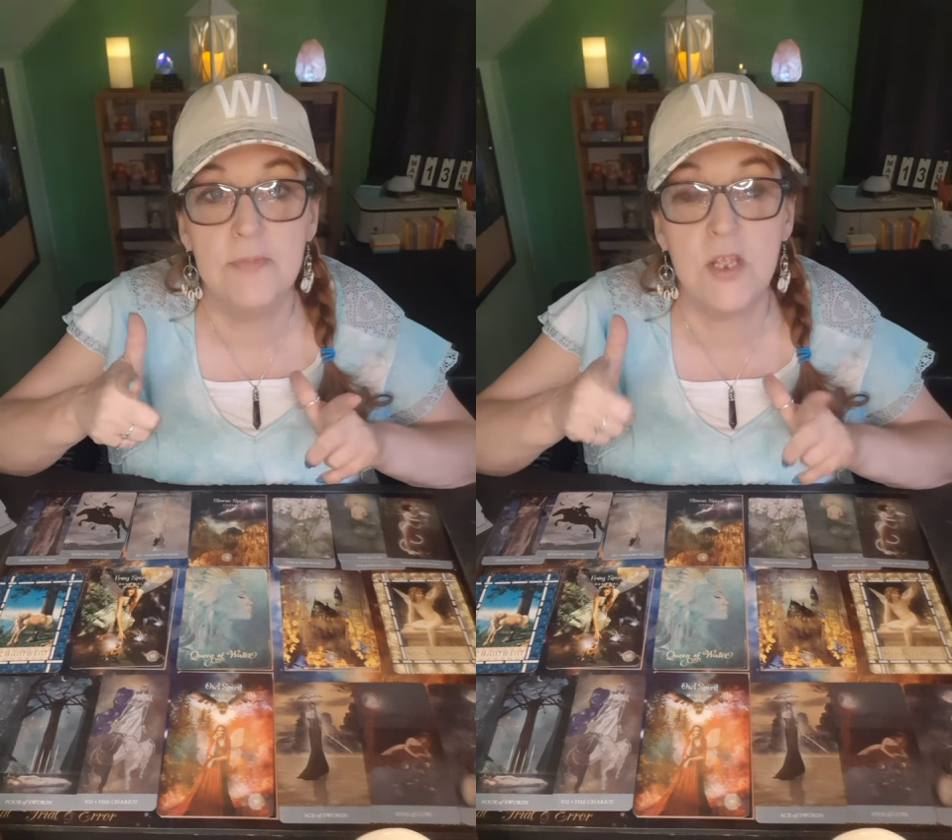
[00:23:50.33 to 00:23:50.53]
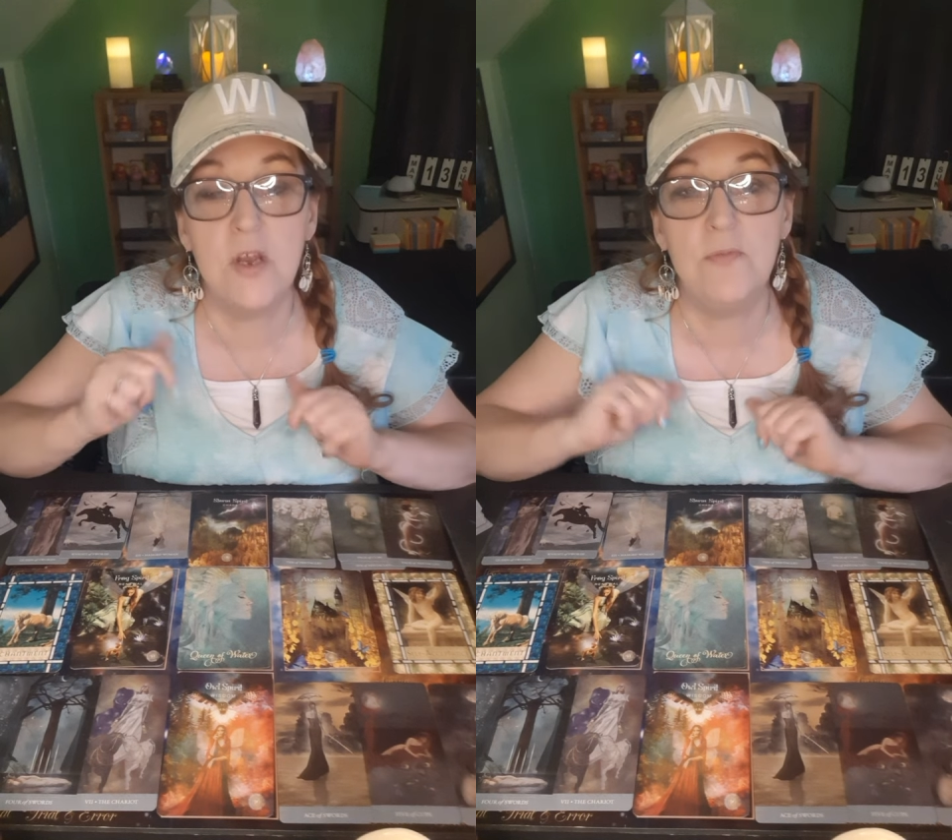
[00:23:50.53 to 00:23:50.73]

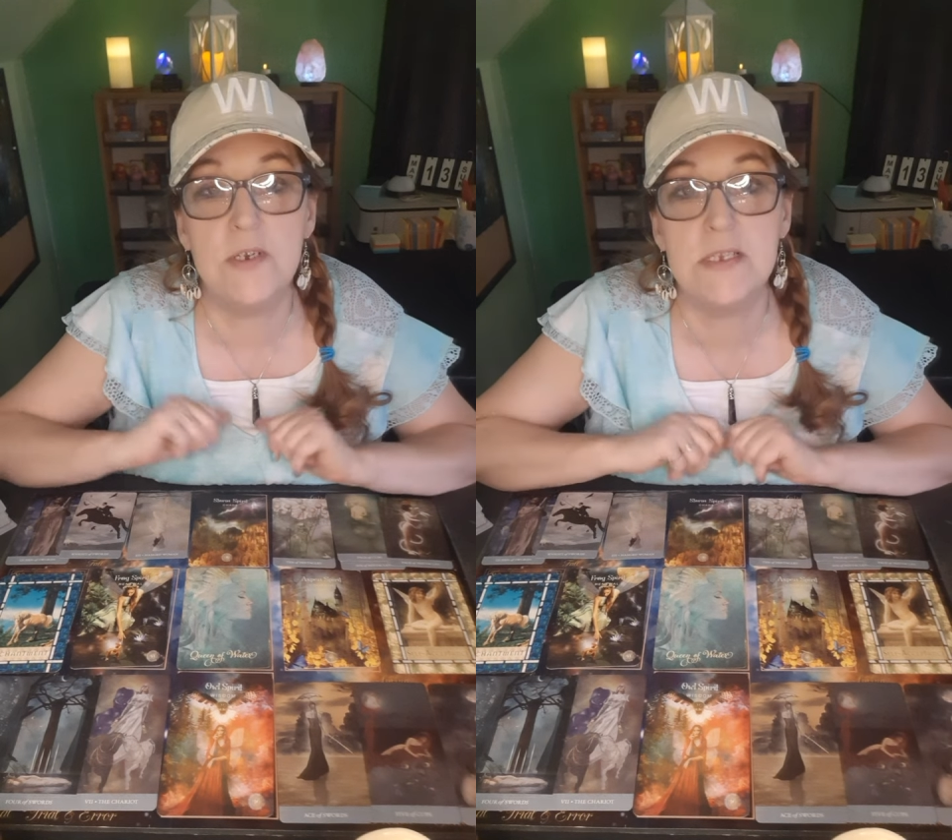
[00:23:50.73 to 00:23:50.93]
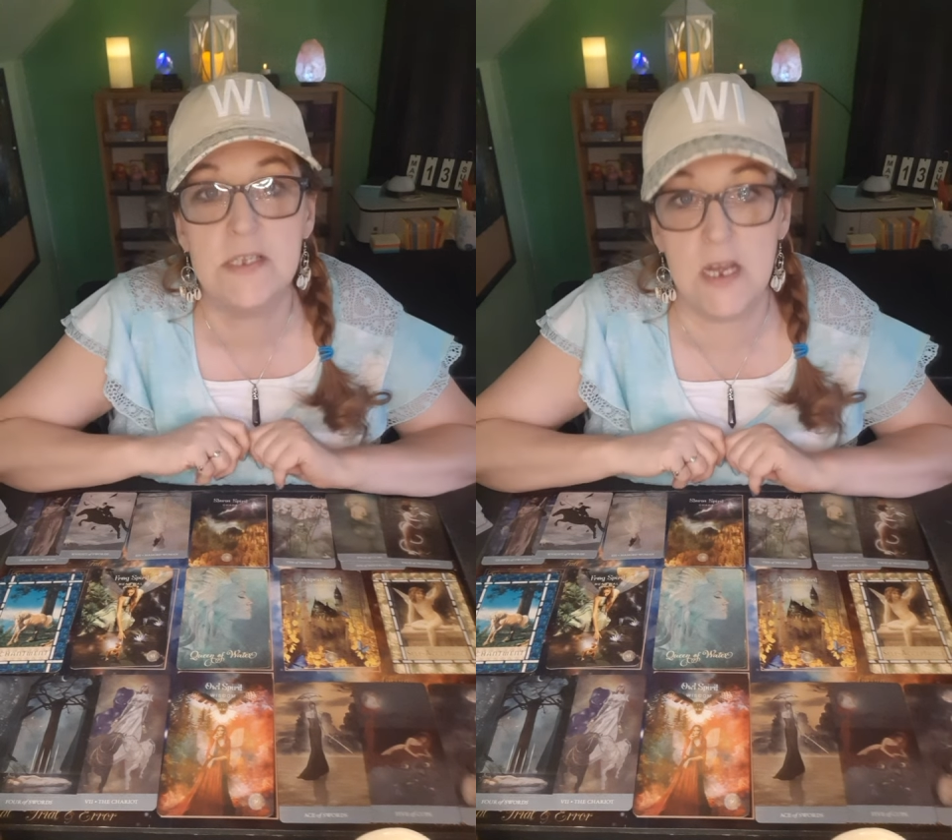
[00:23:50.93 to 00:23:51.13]
the
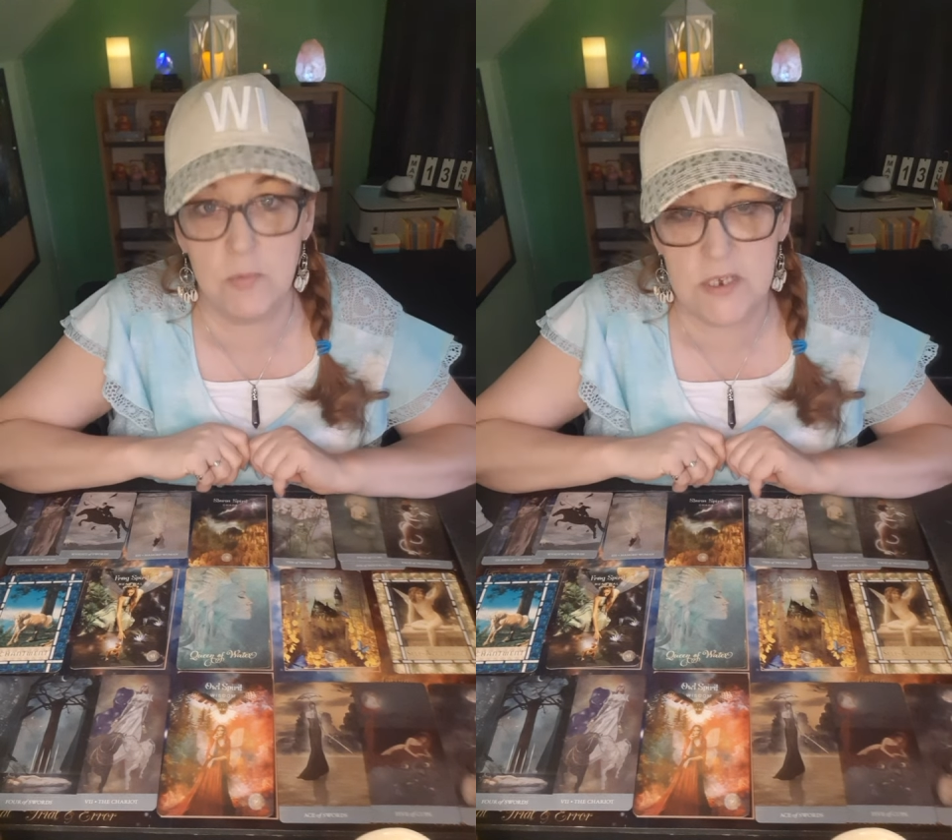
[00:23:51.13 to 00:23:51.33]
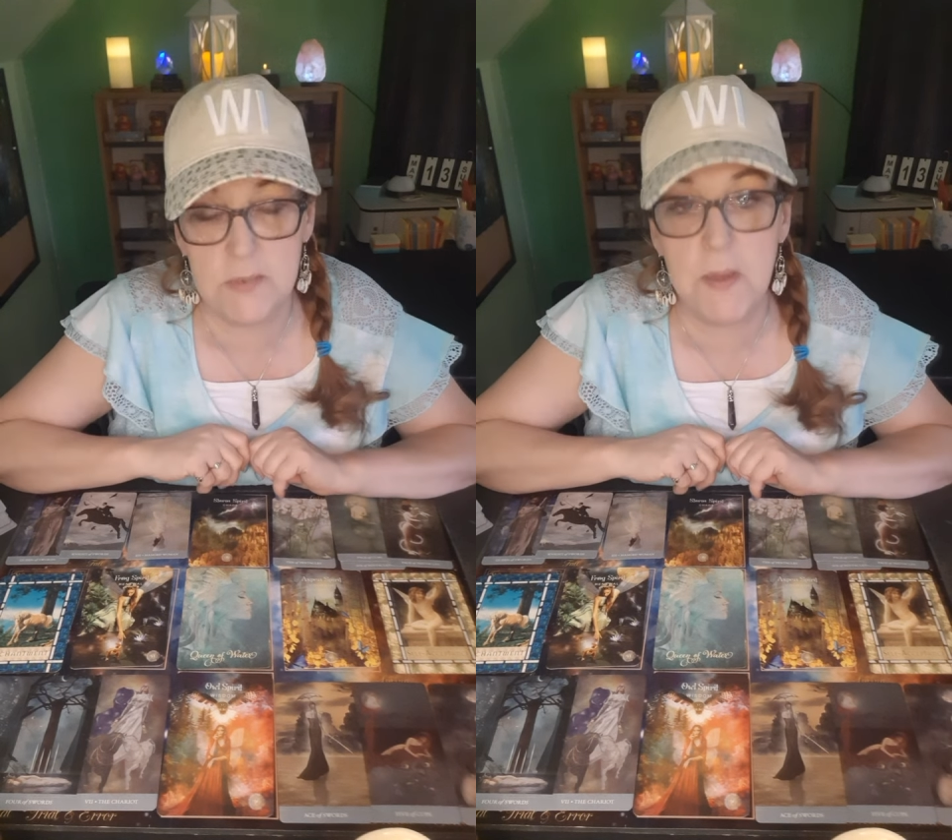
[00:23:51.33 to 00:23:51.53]
universe is going to
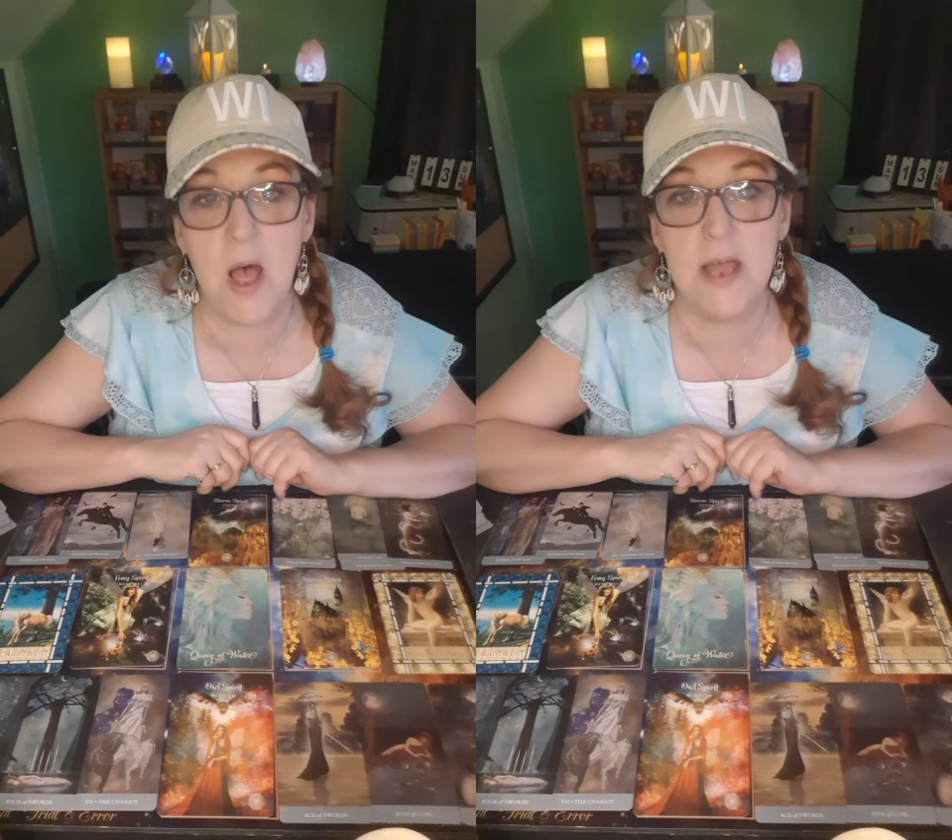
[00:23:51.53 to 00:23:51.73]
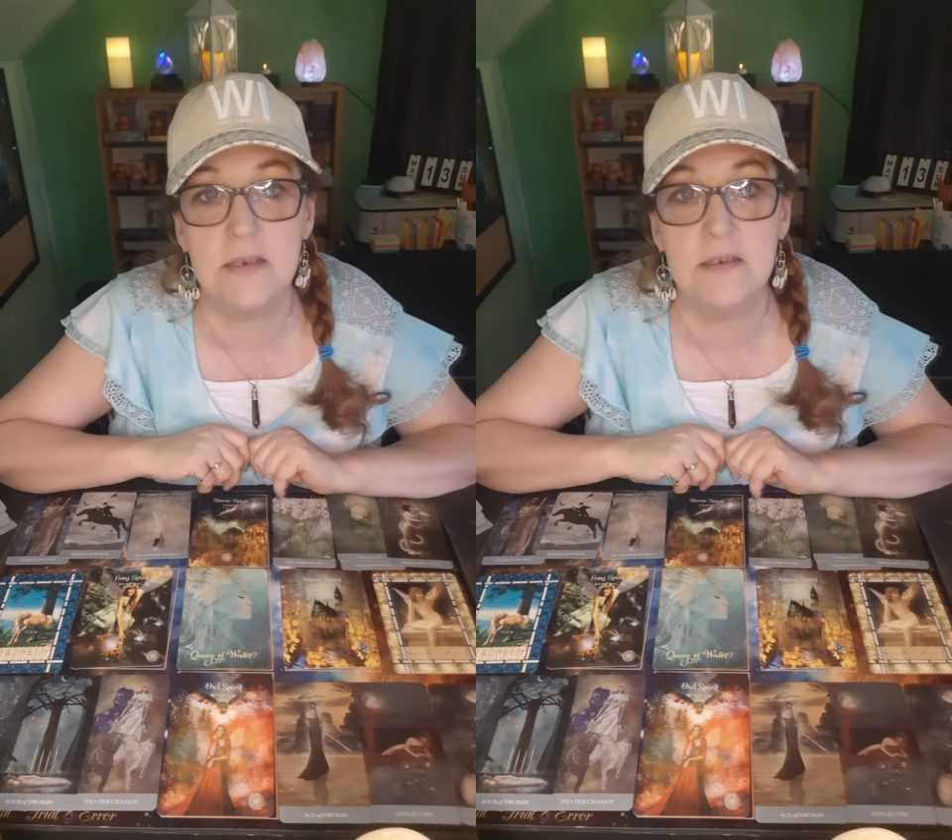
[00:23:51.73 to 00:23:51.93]

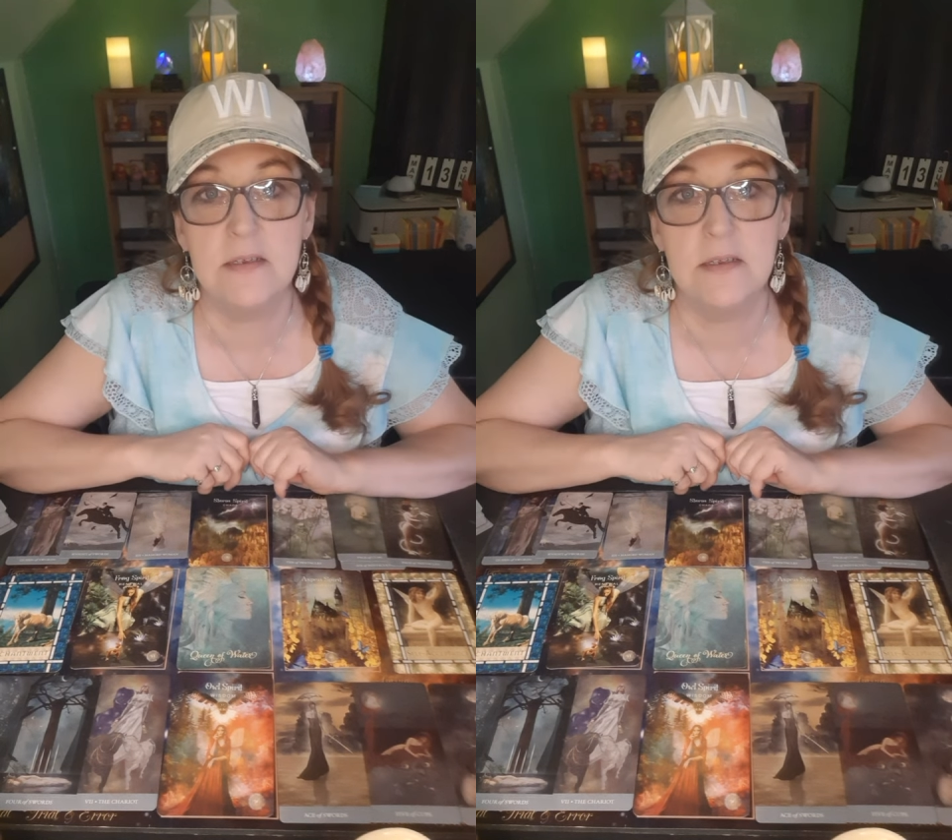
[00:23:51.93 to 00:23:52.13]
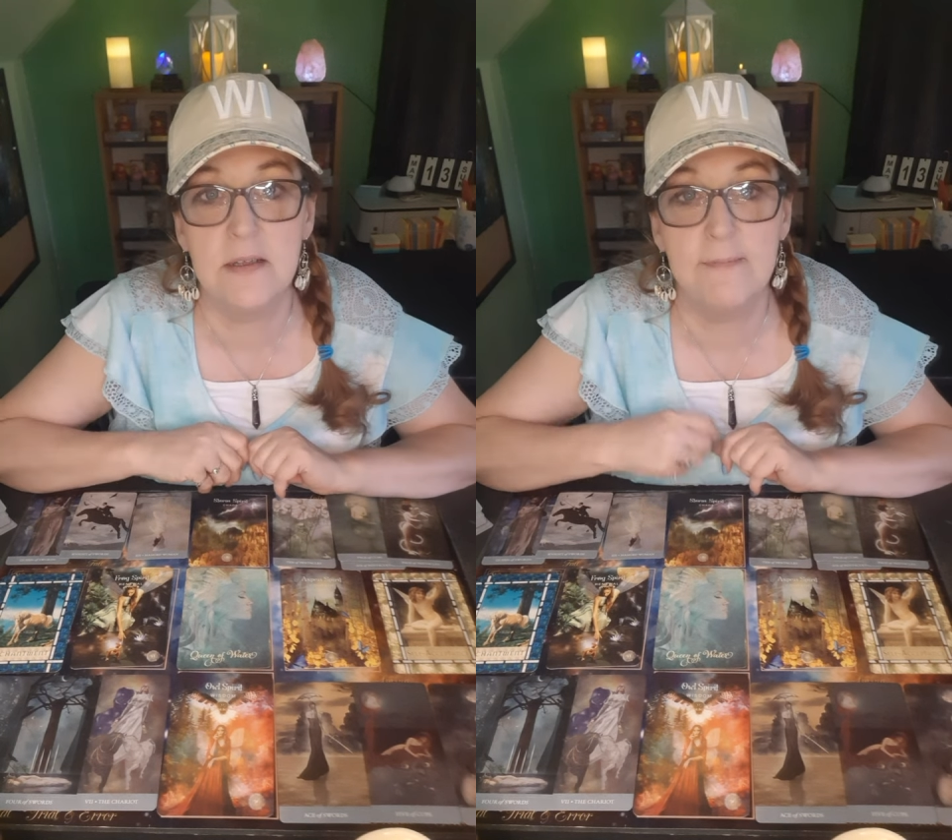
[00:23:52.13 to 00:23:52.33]
respond.
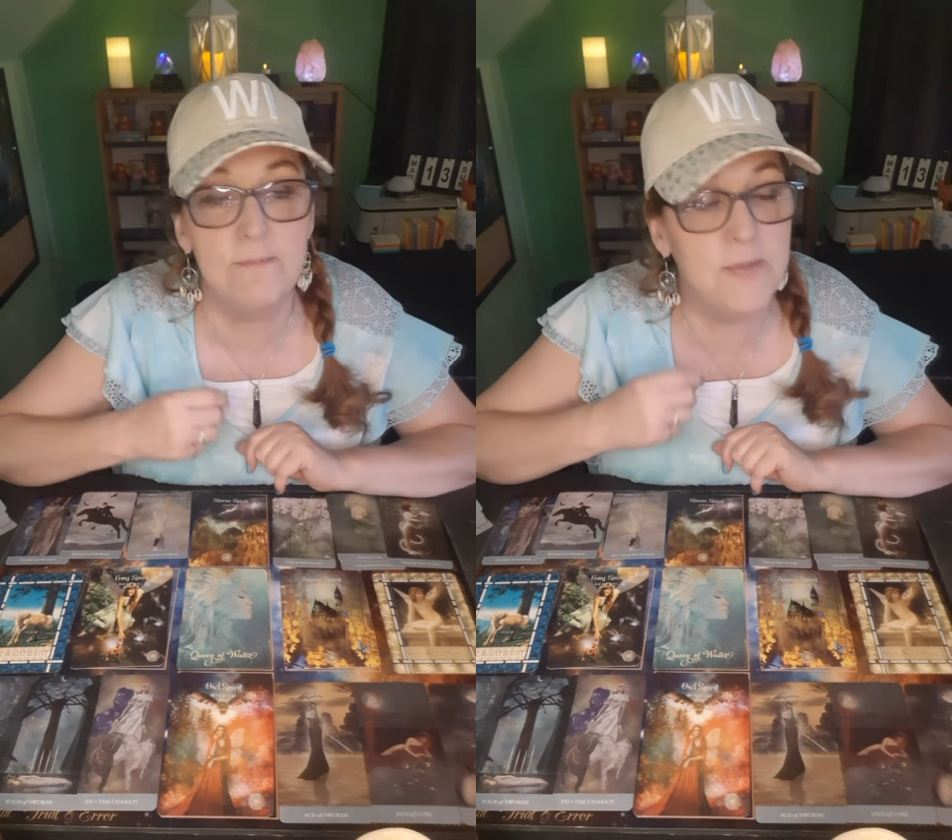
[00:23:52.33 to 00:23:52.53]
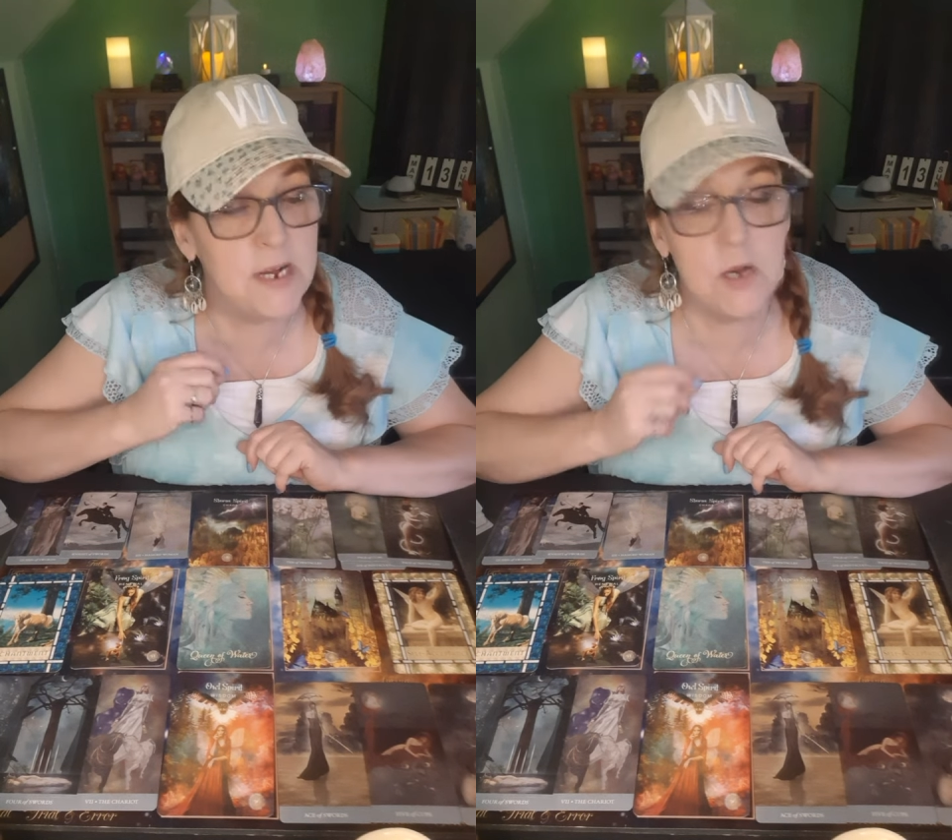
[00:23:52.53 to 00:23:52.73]

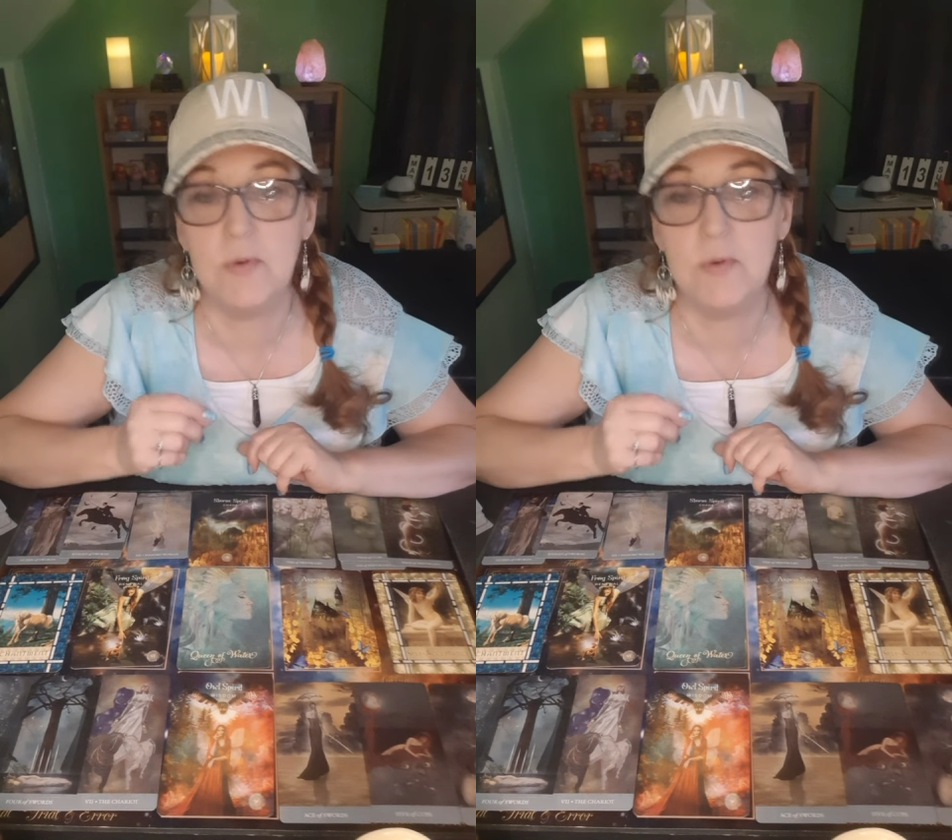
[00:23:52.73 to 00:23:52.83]
Very